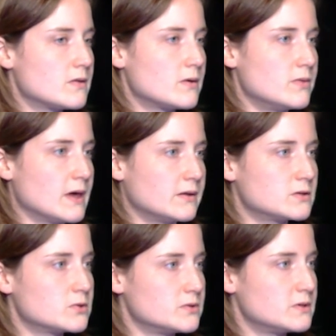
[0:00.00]
And that
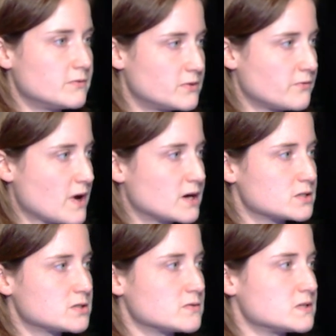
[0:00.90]
includes the fire
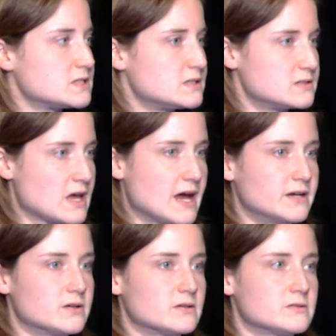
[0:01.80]
service,
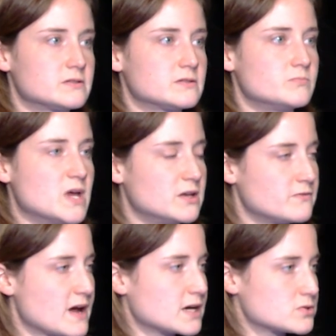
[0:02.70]
designers,
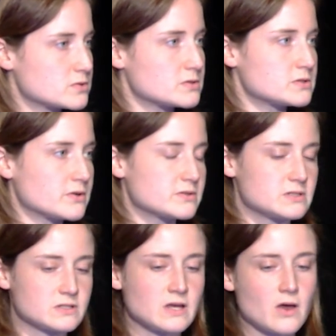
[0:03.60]
manufacturers, all
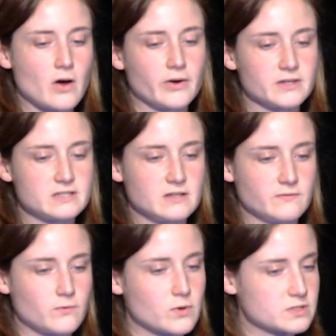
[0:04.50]
these
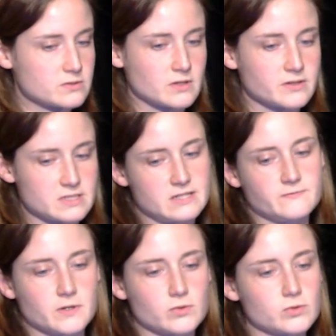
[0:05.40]
enforcers, all these
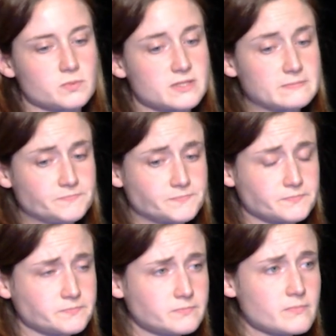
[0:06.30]
different groups,
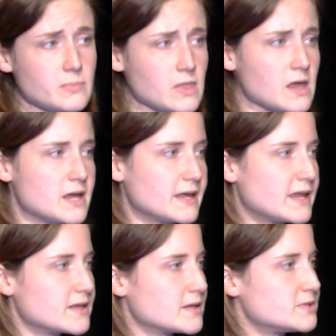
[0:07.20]
and
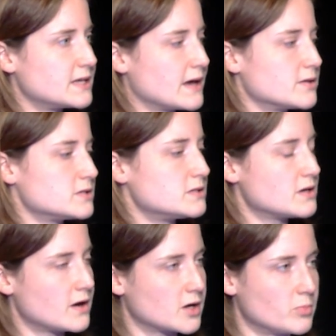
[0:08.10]
getting them together to
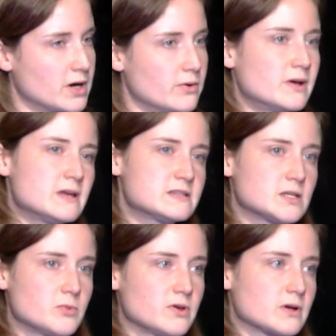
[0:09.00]
talk about
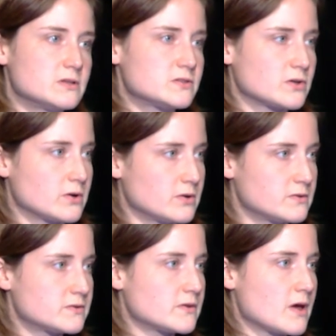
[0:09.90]
some of their
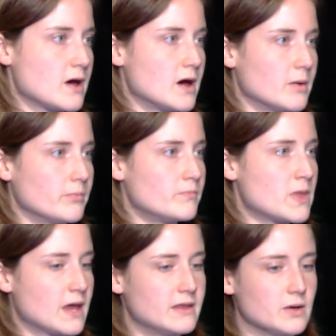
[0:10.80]
concerns,
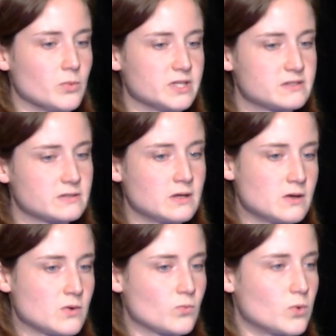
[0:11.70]
and then
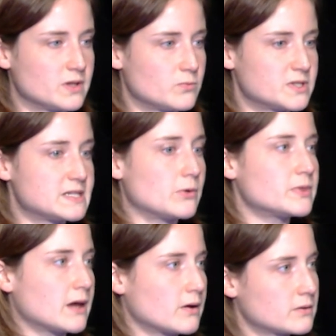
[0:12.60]
what's
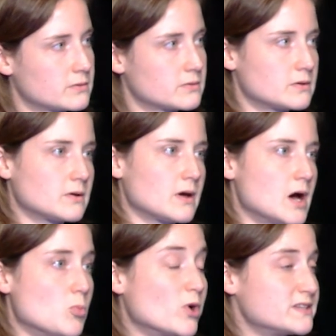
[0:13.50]
out there,
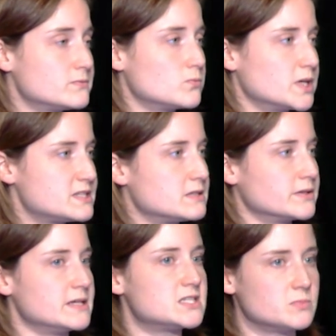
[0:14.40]
what still
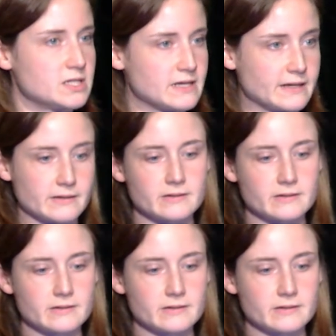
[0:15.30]
needs to be done.